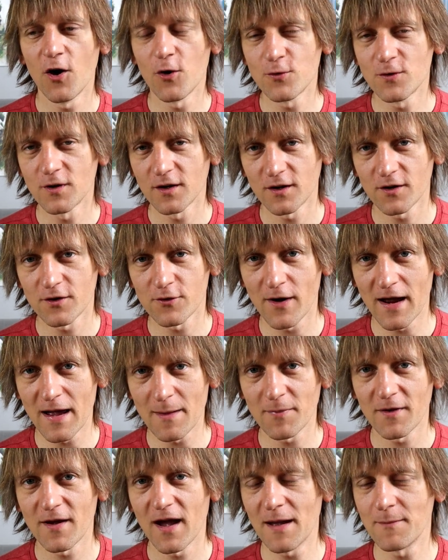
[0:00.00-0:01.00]
oh
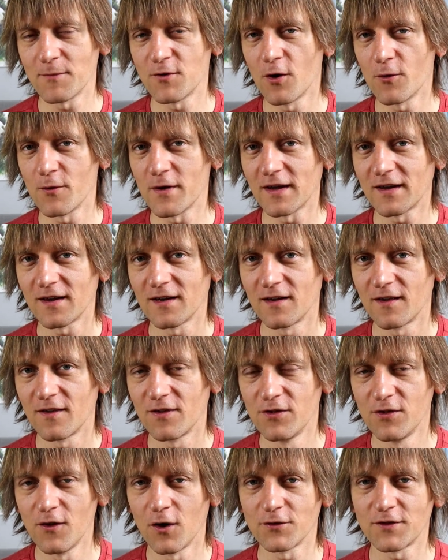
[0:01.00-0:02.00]
crap, I'm going
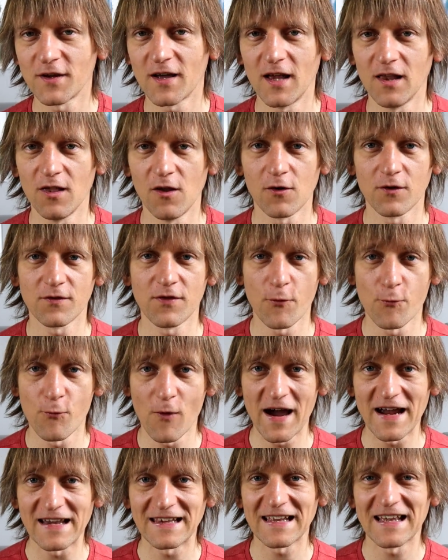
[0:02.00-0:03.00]
not along the
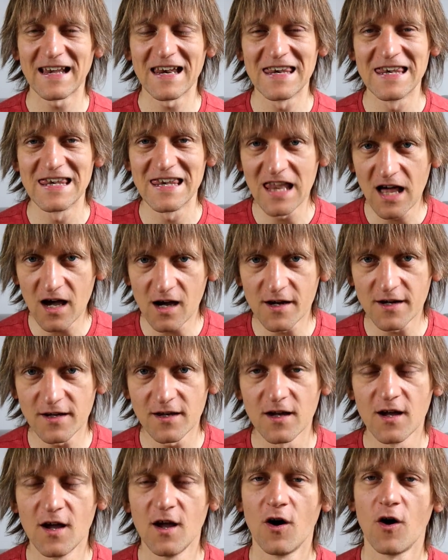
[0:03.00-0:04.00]
right
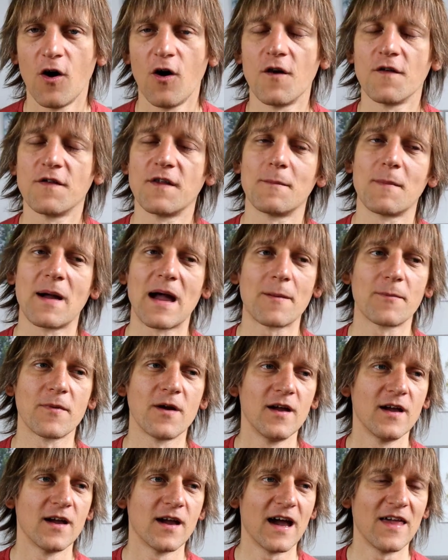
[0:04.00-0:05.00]
line on the map,
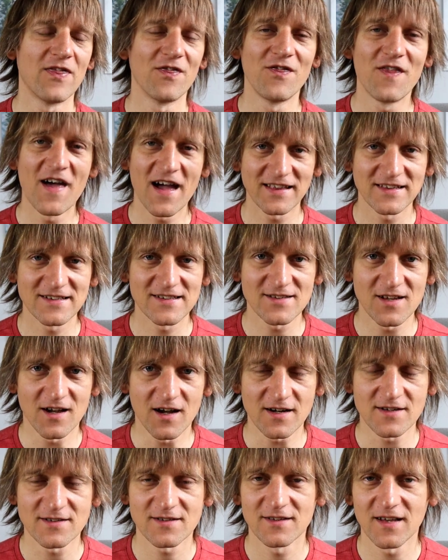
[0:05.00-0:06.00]
and that
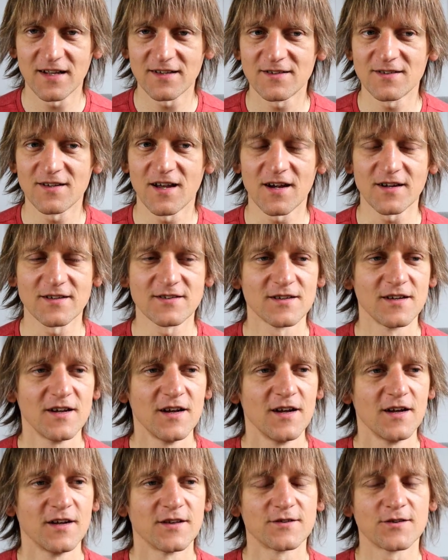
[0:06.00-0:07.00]
sucks. That sucks.
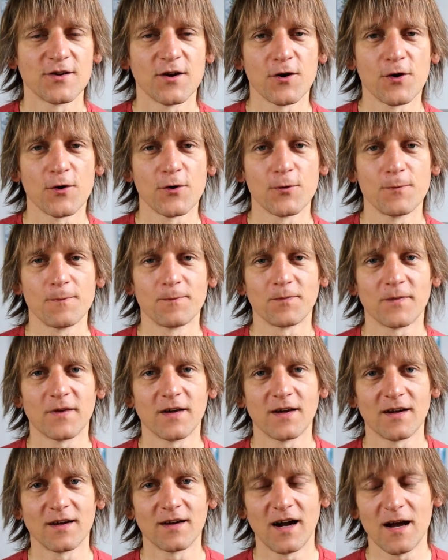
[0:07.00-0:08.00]
So
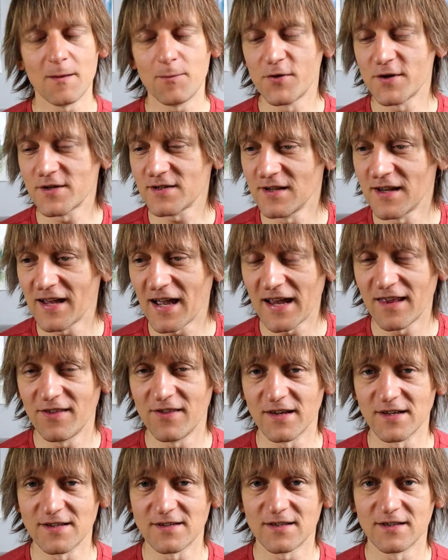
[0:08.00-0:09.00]
uh, I personally
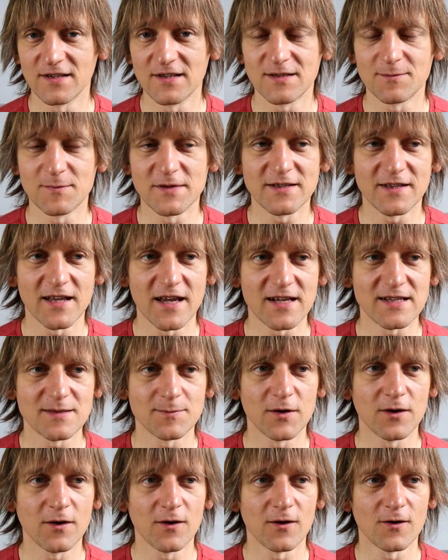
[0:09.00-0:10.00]
hate these these mistakes
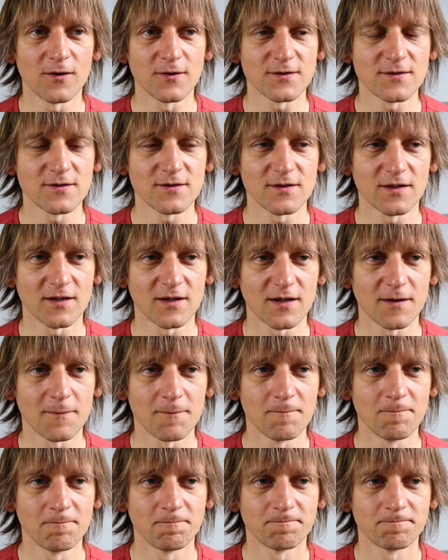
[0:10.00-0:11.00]
because.
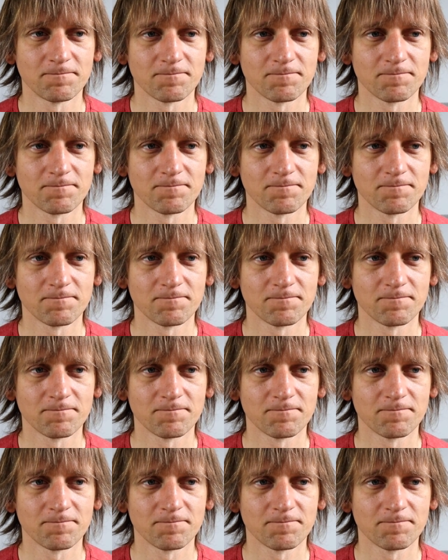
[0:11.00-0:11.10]
Um,